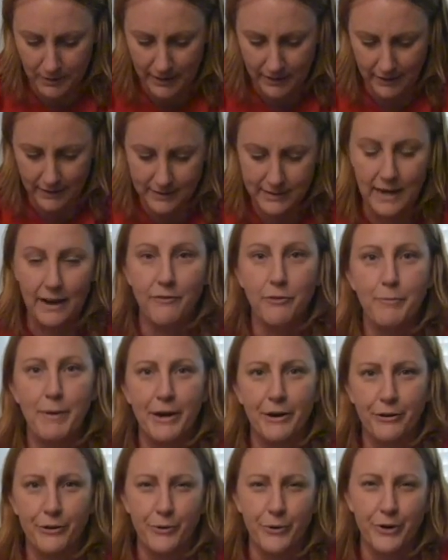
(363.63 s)
but I like to have the
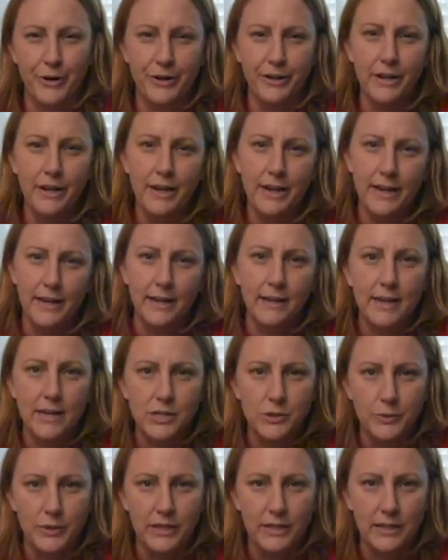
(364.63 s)
paracord in
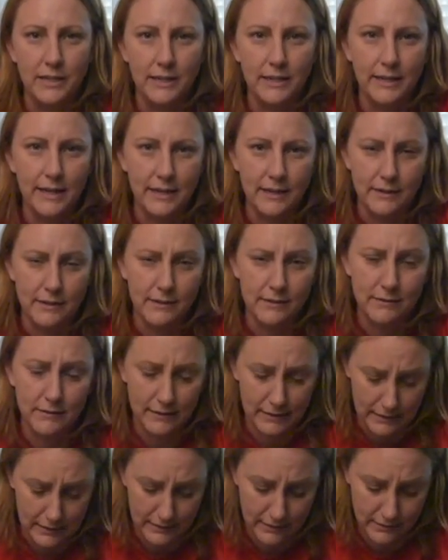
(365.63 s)
case we need it,
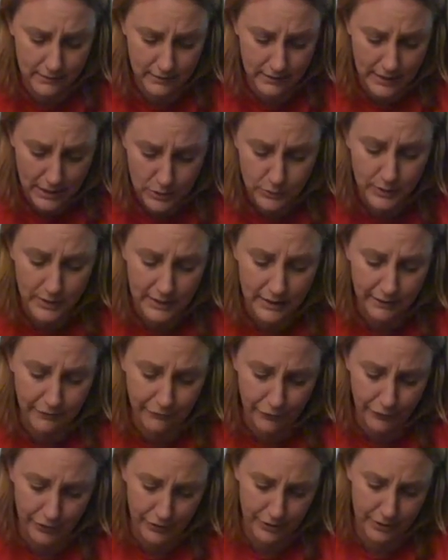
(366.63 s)
in case we need it
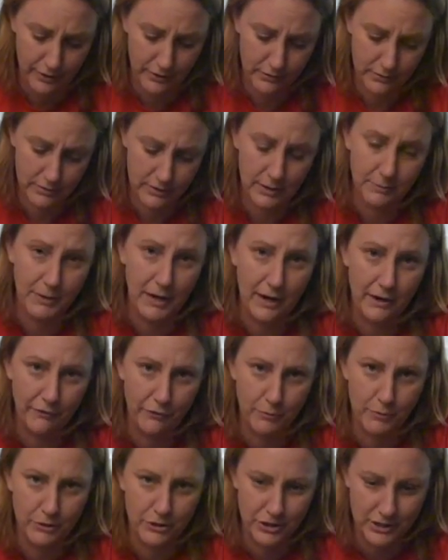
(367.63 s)
for some kind of
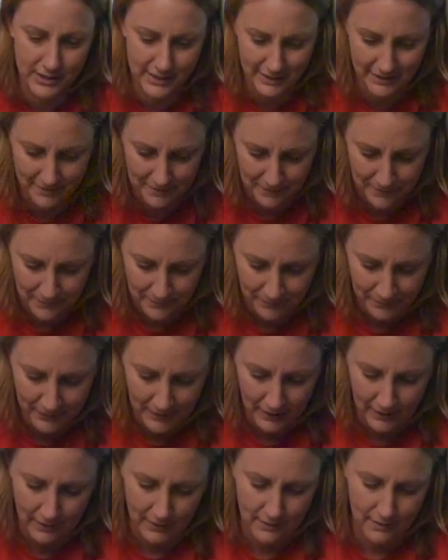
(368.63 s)
emergency.
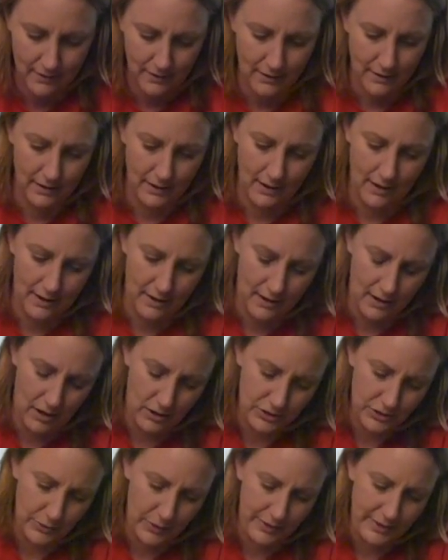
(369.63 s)

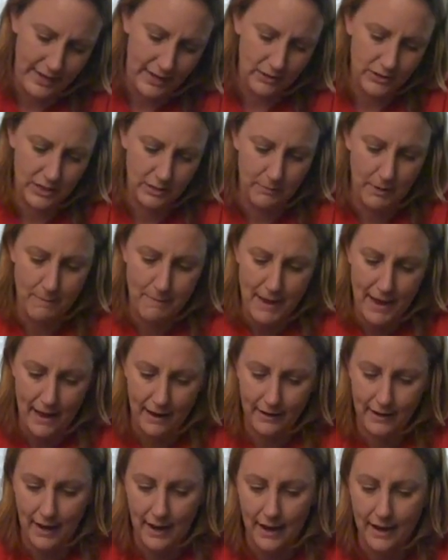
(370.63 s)
Also on the outside of my
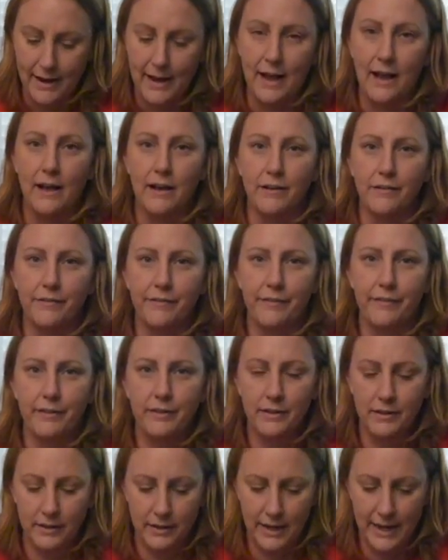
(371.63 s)
pack, I have
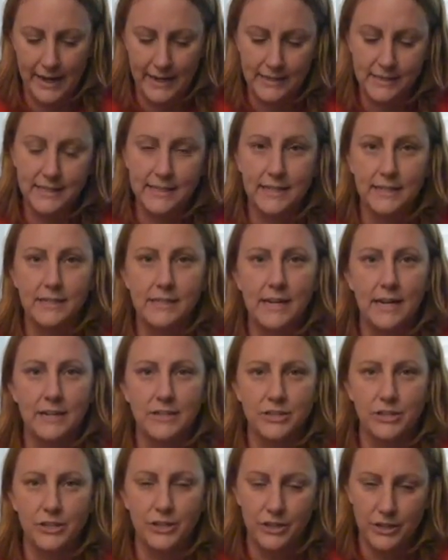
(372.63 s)
hand
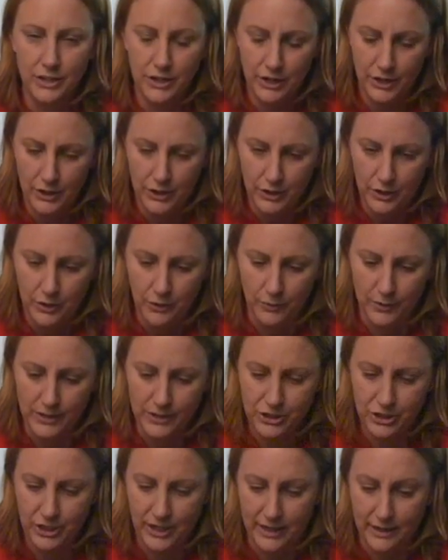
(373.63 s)
sanitizer,
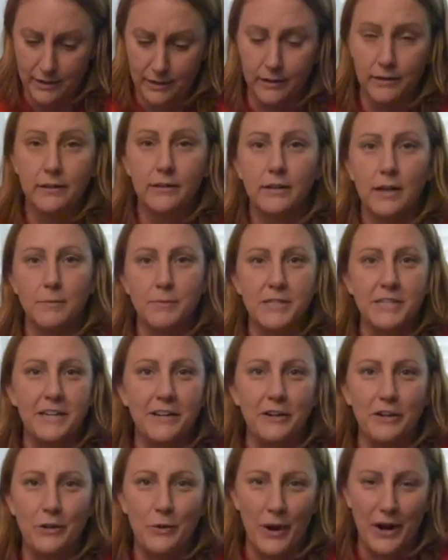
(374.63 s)
which comes in
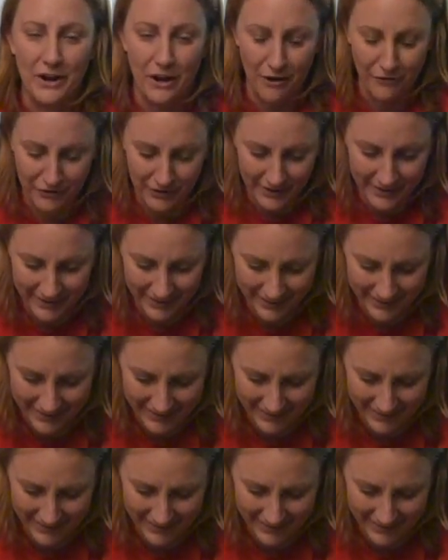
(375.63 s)
handy quite often.